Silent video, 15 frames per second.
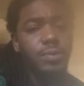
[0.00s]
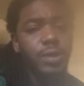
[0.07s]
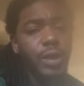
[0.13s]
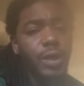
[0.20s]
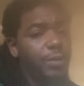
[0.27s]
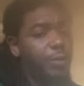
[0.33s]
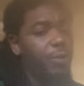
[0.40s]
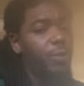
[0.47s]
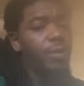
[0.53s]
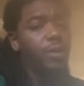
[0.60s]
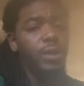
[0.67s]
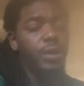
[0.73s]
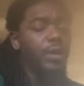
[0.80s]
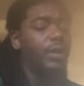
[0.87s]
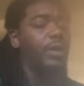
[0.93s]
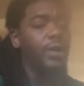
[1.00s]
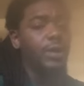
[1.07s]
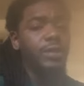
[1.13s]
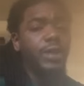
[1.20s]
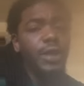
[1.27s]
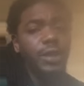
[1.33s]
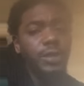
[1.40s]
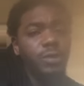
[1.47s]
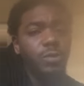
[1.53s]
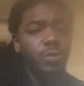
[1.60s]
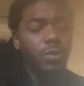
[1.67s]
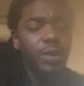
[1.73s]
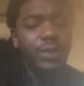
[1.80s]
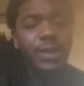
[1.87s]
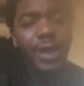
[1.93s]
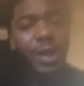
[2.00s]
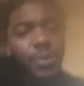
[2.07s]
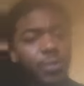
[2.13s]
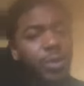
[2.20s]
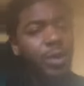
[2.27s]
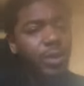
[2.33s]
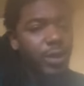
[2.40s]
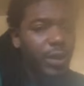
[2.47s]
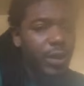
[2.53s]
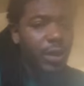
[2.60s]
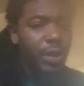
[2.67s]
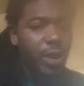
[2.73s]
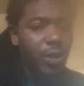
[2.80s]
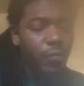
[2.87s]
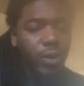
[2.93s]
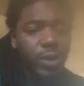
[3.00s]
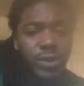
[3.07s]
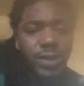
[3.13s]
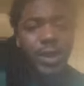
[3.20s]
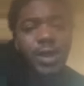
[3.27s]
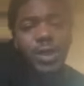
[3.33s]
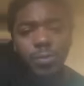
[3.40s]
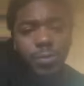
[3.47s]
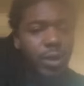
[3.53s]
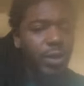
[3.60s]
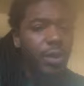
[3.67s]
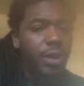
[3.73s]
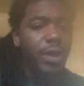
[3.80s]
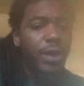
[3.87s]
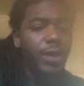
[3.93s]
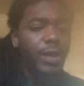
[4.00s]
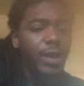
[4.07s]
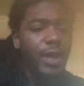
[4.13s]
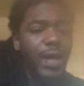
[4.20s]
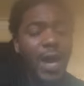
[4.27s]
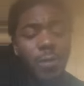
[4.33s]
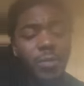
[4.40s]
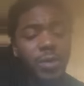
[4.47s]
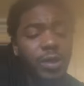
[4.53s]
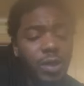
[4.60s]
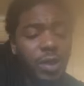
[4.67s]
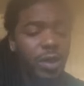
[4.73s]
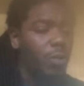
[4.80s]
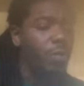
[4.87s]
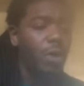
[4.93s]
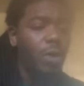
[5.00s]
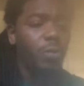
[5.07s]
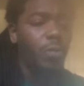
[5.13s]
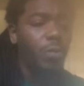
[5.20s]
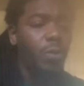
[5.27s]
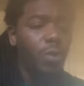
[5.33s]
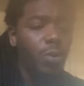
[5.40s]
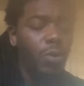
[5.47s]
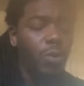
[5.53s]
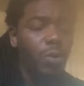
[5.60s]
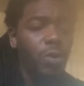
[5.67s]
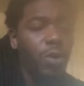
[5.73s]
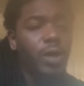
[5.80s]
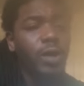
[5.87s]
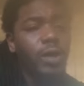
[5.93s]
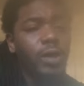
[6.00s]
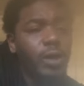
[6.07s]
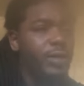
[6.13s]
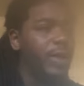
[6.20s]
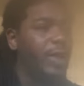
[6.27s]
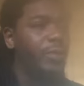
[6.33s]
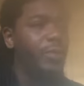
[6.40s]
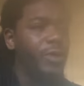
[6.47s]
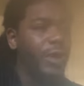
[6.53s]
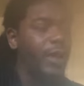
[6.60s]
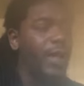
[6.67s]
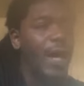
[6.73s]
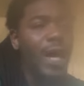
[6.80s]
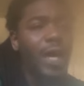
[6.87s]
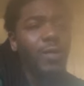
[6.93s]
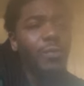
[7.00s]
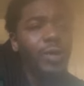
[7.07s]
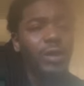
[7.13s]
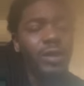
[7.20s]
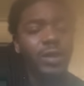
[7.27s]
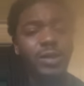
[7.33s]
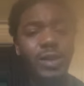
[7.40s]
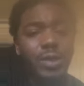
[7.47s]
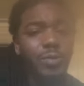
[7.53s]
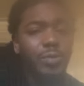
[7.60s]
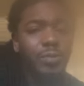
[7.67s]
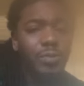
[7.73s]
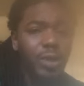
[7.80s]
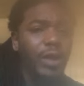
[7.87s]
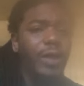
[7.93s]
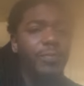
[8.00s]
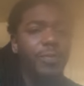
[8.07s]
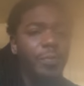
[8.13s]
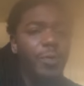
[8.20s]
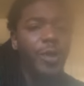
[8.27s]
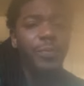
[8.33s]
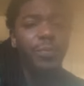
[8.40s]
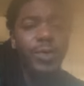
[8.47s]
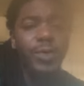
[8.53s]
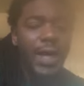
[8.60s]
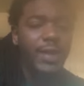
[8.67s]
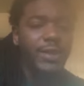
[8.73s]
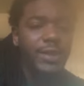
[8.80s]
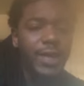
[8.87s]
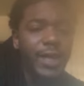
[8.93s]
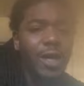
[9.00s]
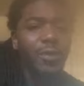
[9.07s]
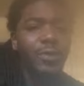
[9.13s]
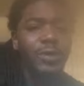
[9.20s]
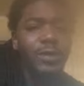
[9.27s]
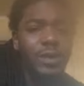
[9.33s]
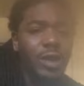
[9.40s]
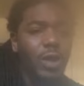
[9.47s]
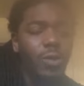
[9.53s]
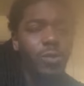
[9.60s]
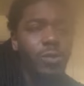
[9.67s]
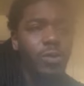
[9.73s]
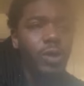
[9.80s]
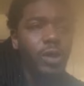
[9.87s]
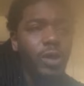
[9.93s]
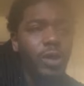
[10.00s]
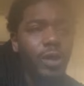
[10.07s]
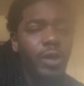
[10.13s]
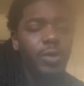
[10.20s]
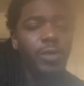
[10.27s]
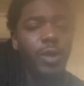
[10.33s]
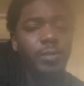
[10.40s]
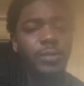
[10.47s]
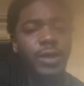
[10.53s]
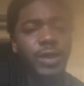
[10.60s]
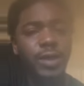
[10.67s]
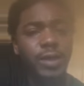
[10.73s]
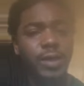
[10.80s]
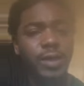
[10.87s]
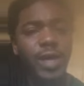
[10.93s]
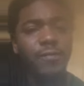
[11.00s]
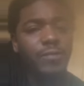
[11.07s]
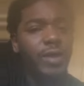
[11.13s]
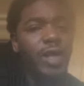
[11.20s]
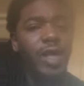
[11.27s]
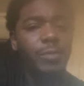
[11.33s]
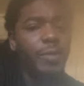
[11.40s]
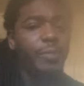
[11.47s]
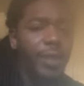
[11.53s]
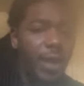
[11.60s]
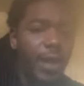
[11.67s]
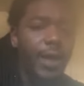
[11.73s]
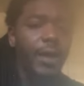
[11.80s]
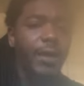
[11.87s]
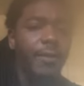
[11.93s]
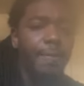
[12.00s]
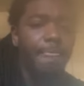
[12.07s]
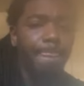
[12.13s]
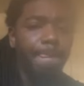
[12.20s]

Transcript: They're doing it in these days too. Continually thinking evil. Continually thinking how we could get a one world order. Continually thinking how can we continue to keep the people docile and slow and, you know what I'm saying, and deaf, dumb, and blind.